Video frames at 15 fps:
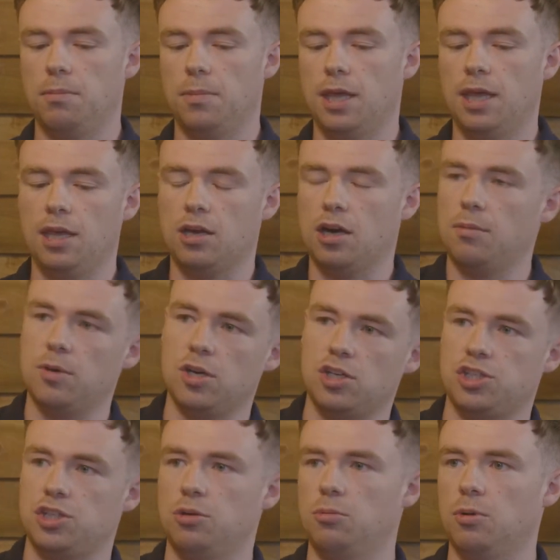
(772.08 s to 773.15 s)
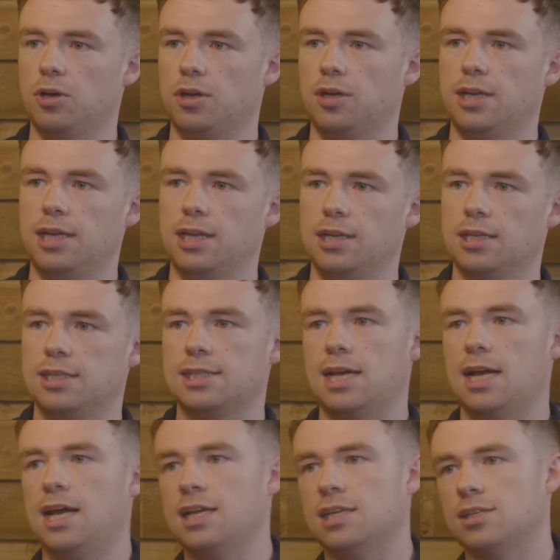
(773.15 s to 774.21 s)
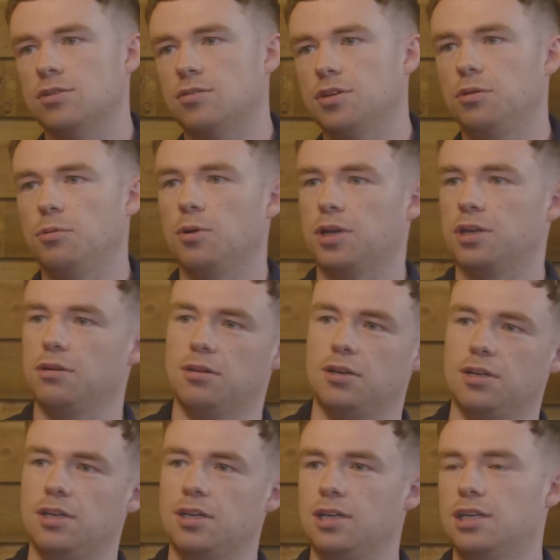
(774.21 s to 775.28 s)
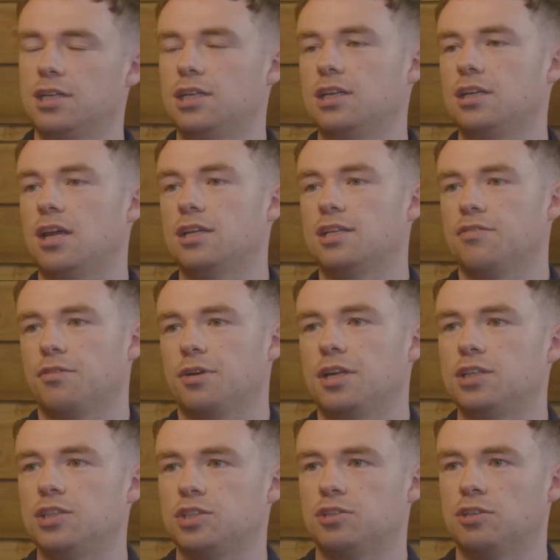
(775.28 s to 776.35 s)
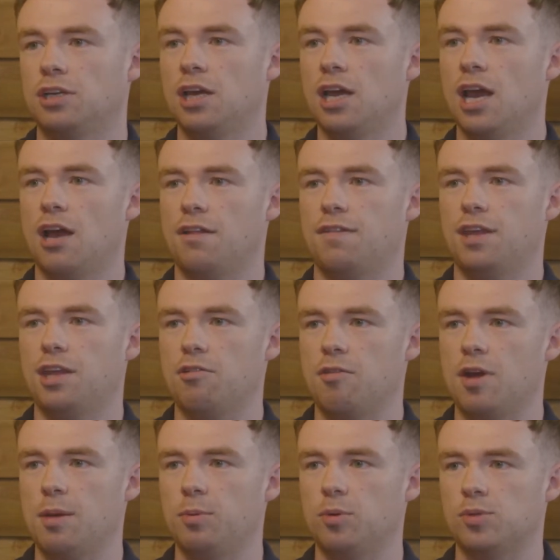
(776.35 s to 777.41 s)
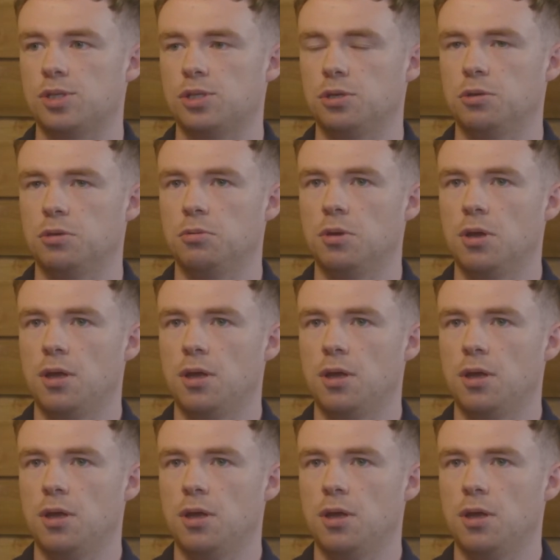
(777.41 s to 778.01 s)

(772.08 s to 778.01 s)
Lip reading: e-commerce, you're working in SaaS, or you're working in a different industry. I think you're able to